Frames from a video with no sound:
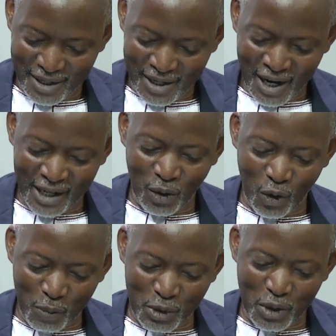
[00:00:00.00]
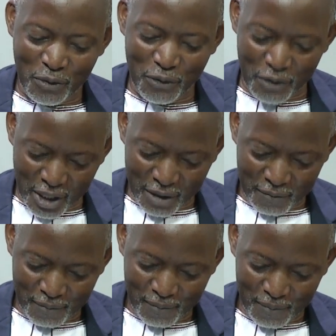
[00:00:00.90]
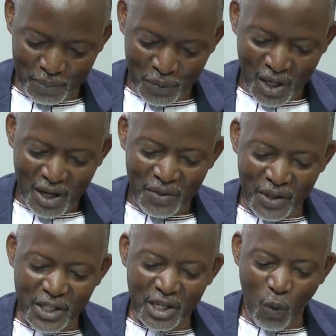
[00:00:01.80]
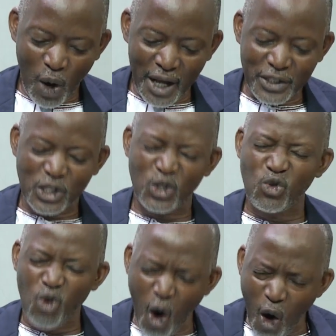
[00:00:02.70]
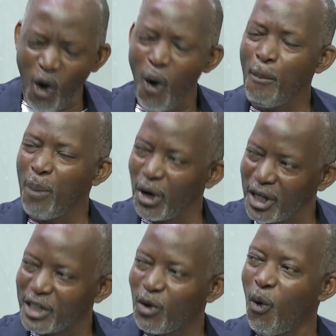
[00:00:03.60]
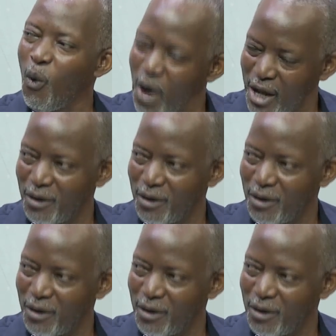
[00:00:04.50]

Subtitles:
and corruption free. This requires strong political will.